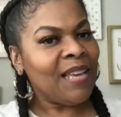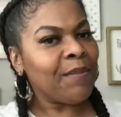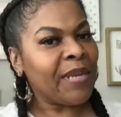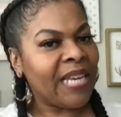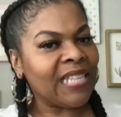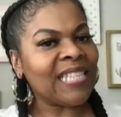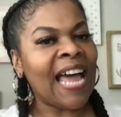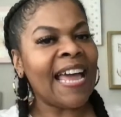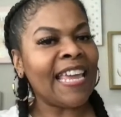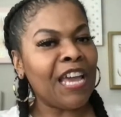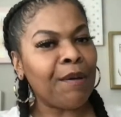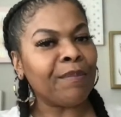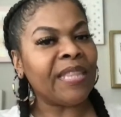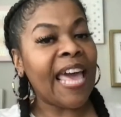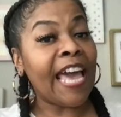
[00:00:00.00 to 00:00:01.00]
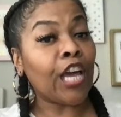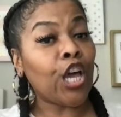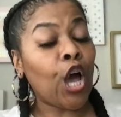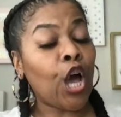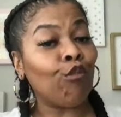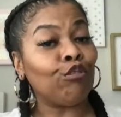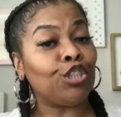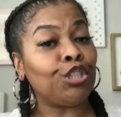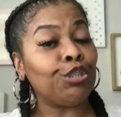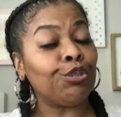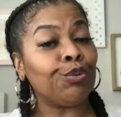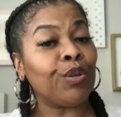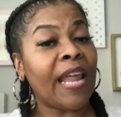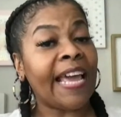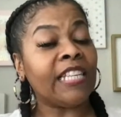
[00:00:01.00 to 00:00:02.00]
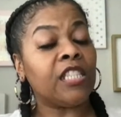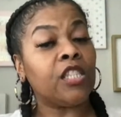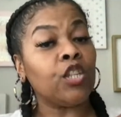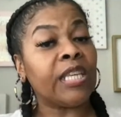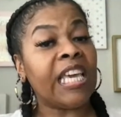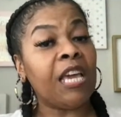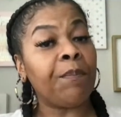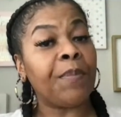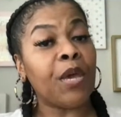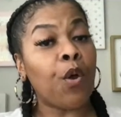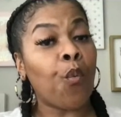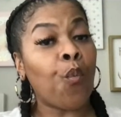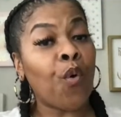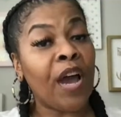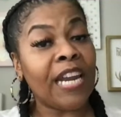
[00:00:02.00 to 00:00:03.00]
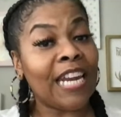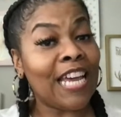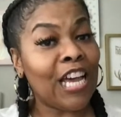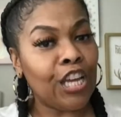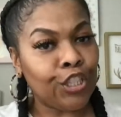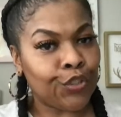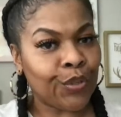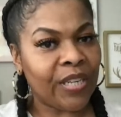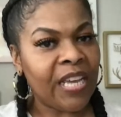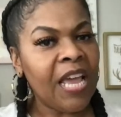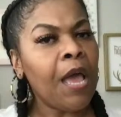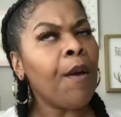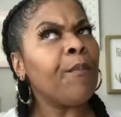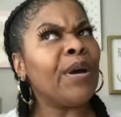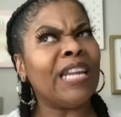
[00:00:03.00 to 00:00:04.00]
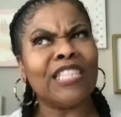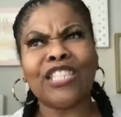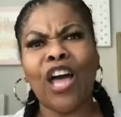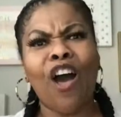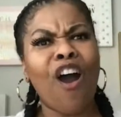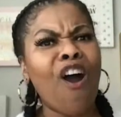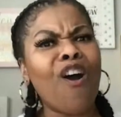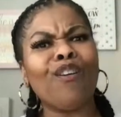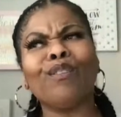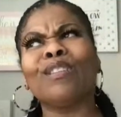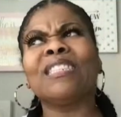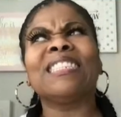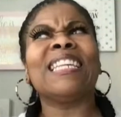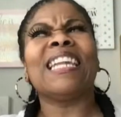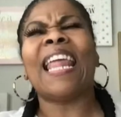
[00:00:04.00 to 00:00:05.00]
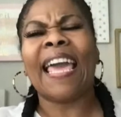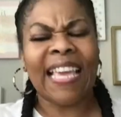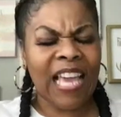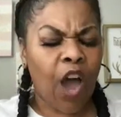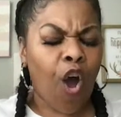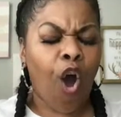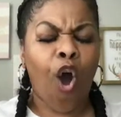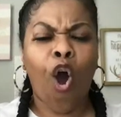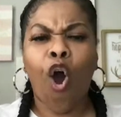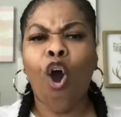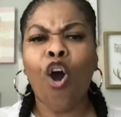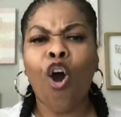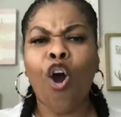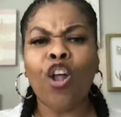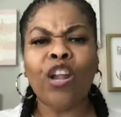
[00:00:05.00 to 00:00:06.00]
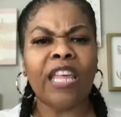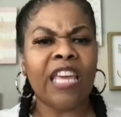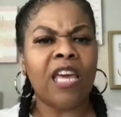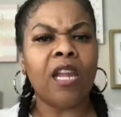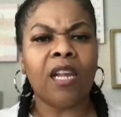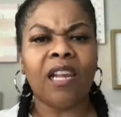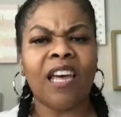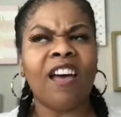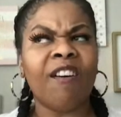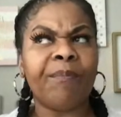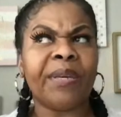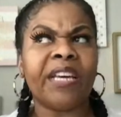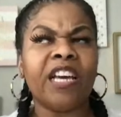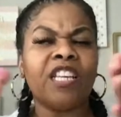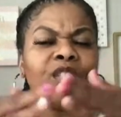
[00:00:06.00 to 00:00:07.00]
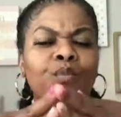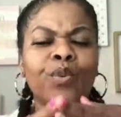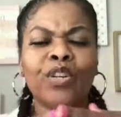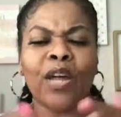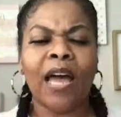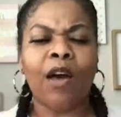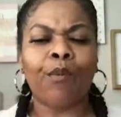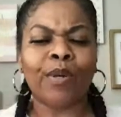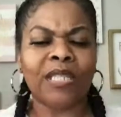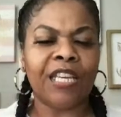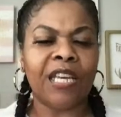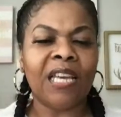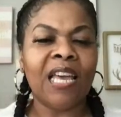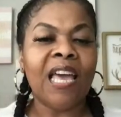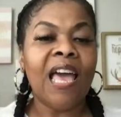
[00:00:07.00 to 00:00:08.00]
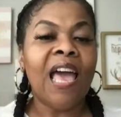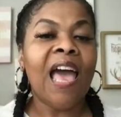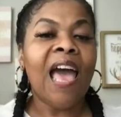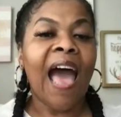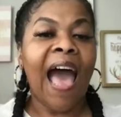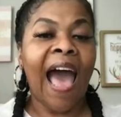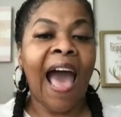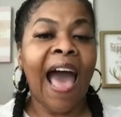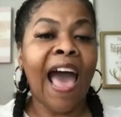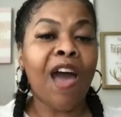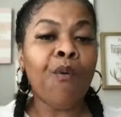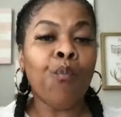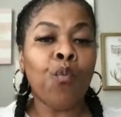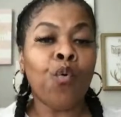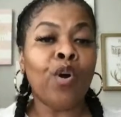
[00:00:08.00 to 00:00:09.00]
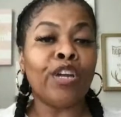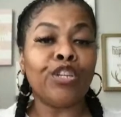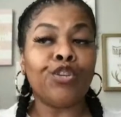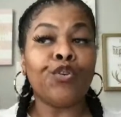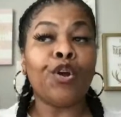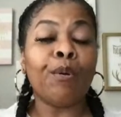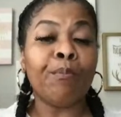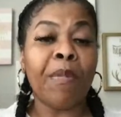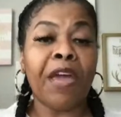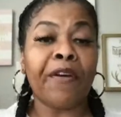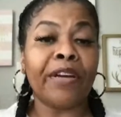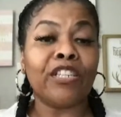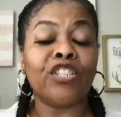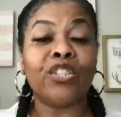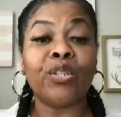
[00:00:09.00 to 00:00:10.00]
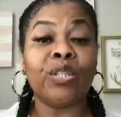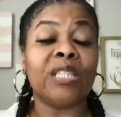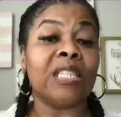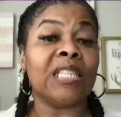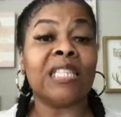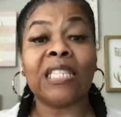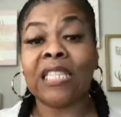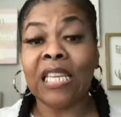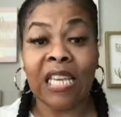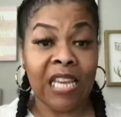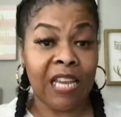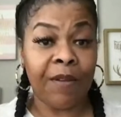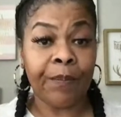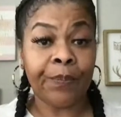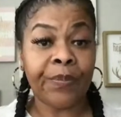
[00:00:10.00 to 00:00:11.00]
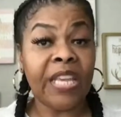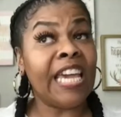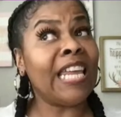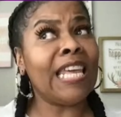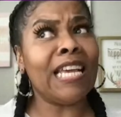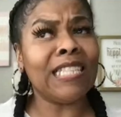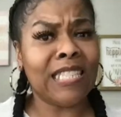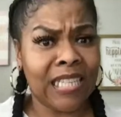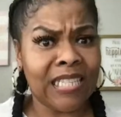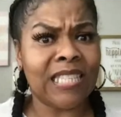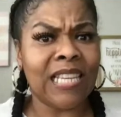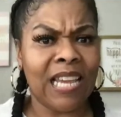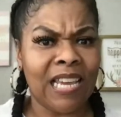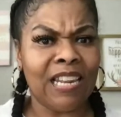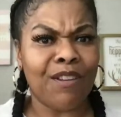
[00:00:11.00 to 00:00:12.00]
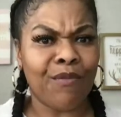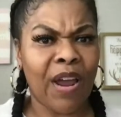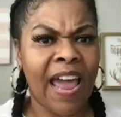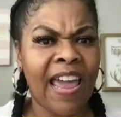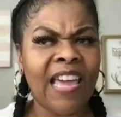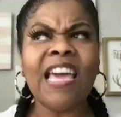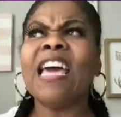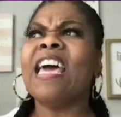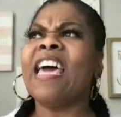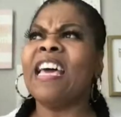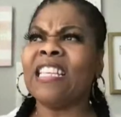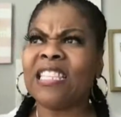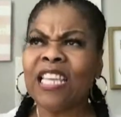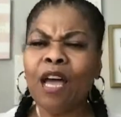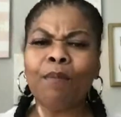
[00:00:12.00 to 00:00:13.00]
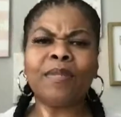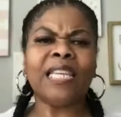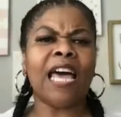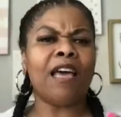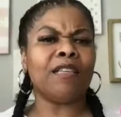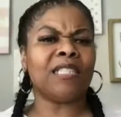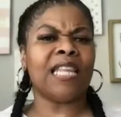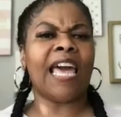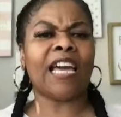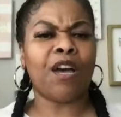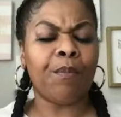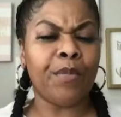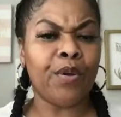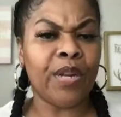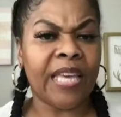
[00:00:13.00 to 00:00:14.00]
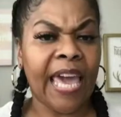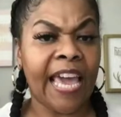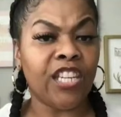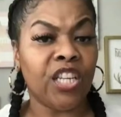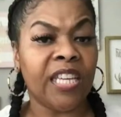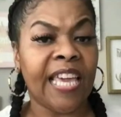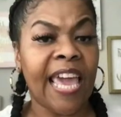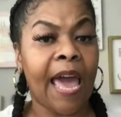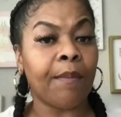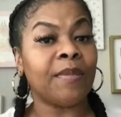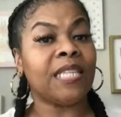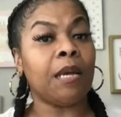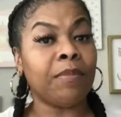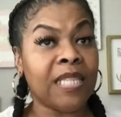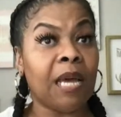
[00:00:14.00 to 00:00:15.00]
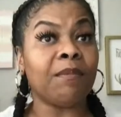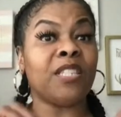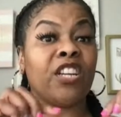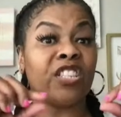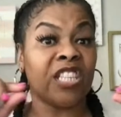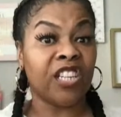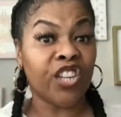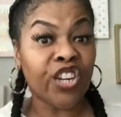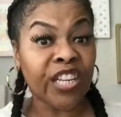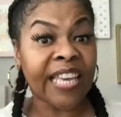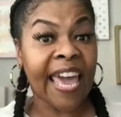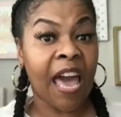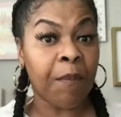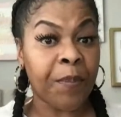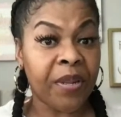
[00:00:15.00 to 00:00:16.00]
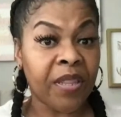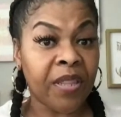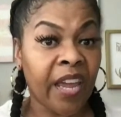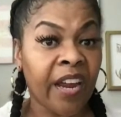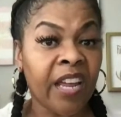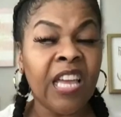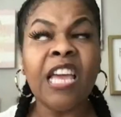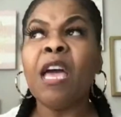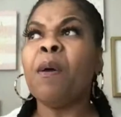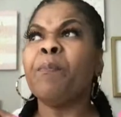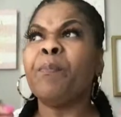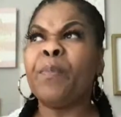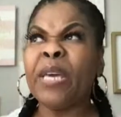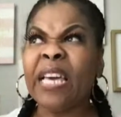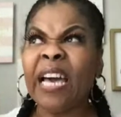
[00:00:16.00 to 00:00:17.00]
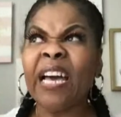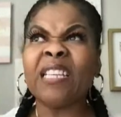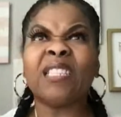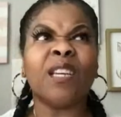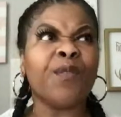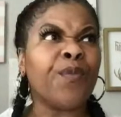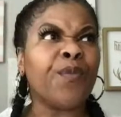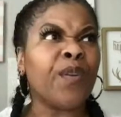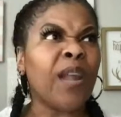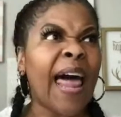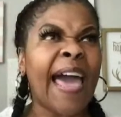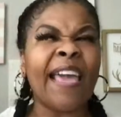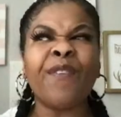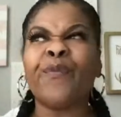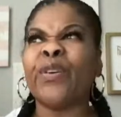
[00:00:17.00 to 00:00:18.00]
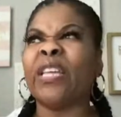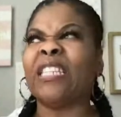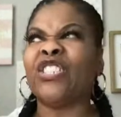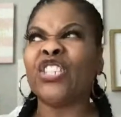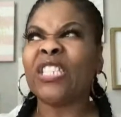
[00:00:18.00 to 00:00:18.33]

because I am that coach who likes to keep it 100. But it's all in love, because what do I always tell you? I want your marriage to succeed. It is succeeding, right? And sometimes that communication gap, sometimes there's a little gap in there because of life and just